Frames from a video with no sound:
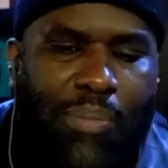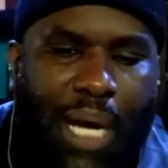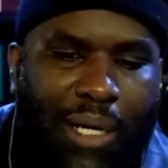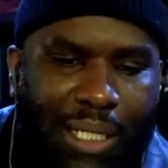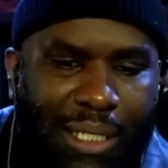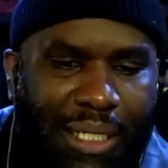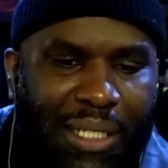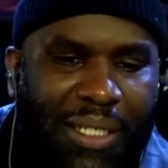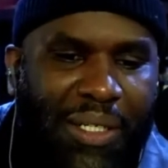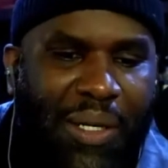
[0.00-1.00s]
about it,
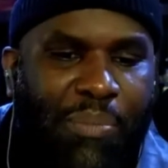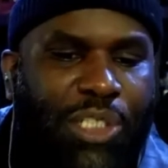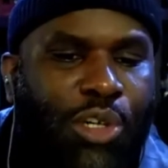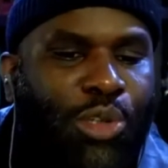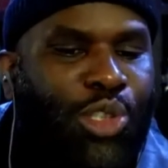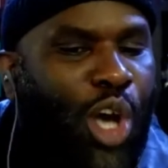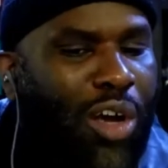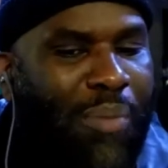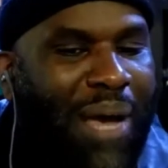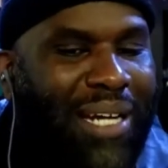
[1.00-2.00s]
but you don't
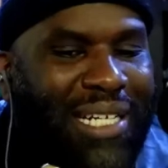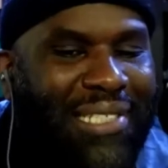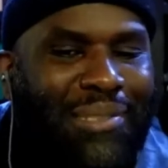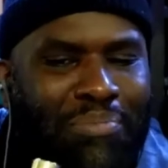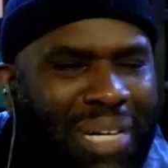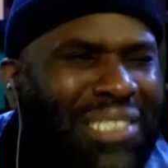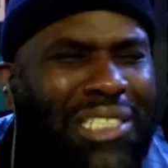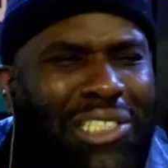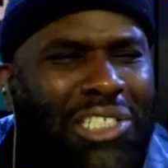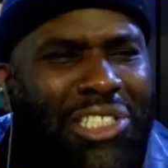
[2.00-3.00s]
talk about it as much
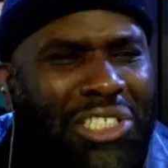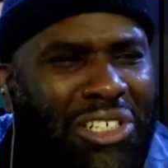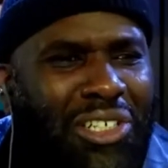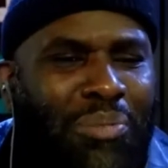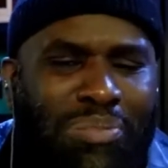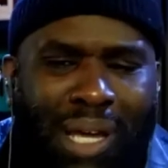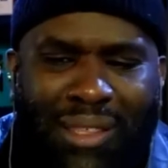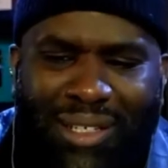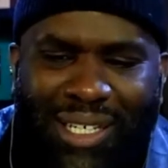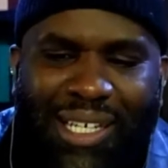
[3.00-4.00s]
as you should,
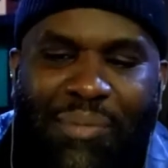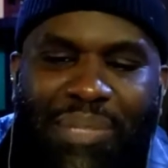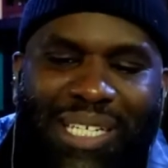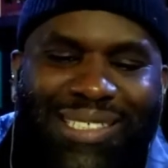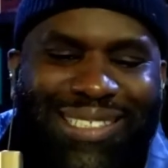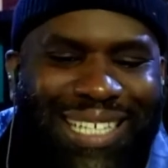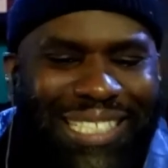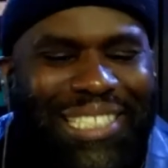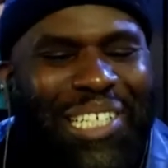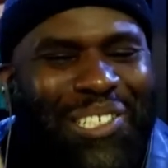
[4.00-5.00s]
brother, because
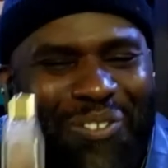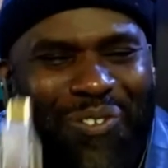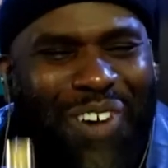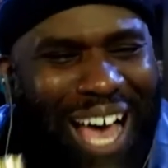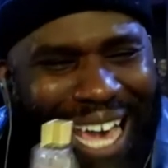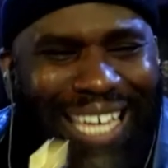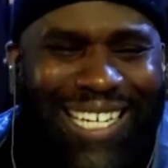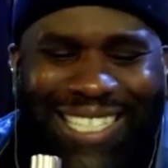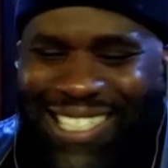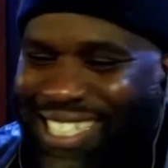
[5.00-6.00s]
this is
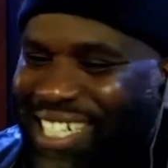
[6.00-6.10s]
fire.